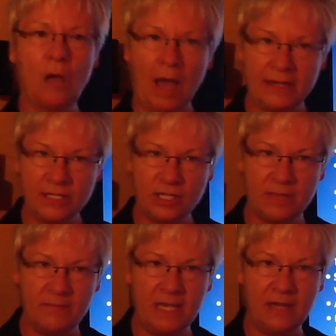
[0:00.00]
got into the
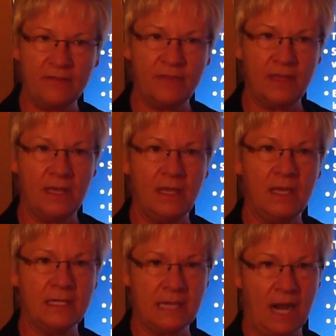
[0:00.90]
meat of
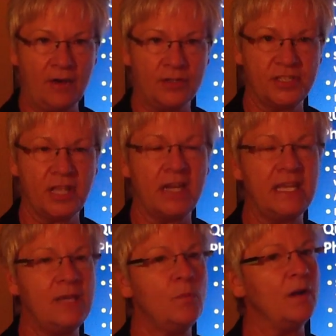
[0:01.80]
the entire
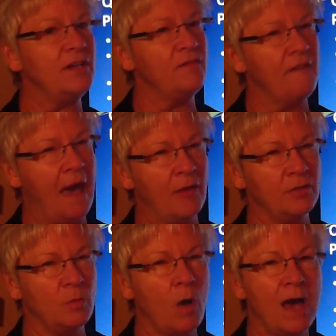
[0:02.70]
study, what you
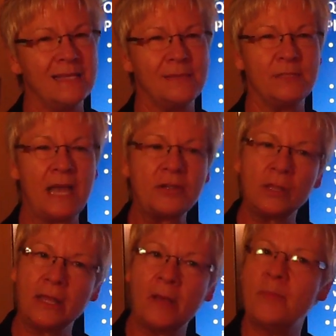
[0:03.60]
found was it was
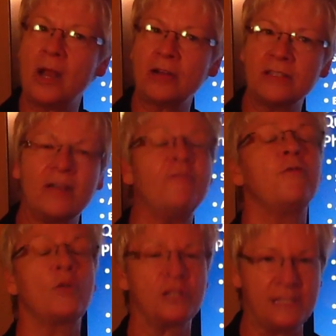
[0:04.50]
actually a comparison of
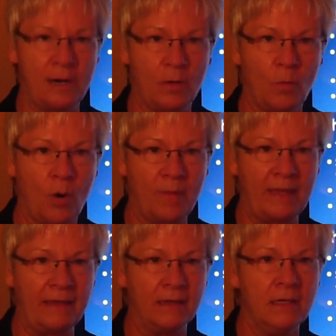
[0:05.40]
forced air
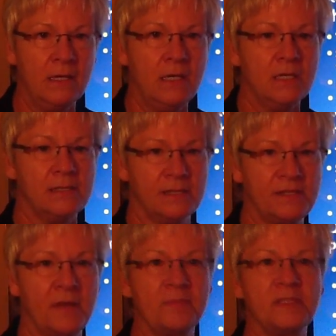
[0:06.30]
warming
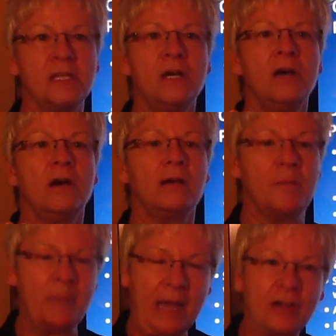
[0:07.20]
systems
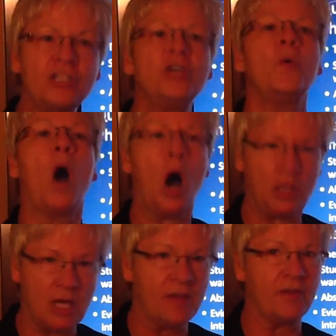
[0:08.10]
compared to
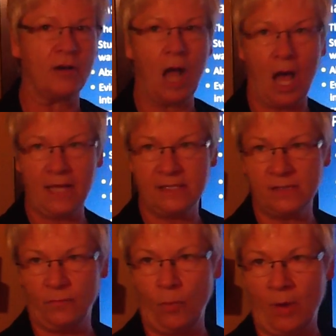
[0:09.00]
all other kinds
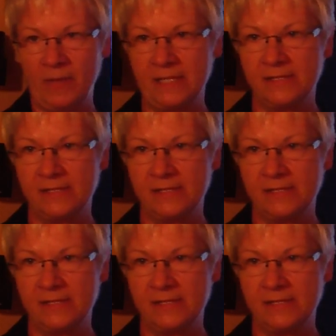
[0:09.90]
of warming